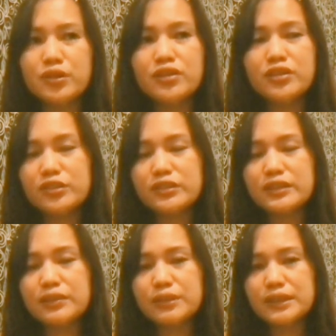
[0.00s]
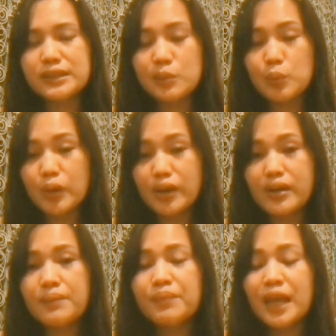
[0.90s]
traveling somewhere,
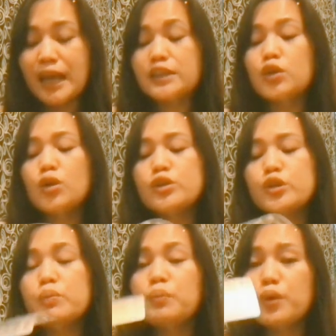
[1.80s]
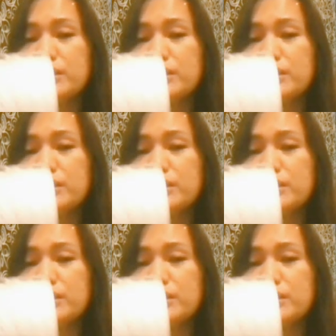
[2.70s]
it's also important to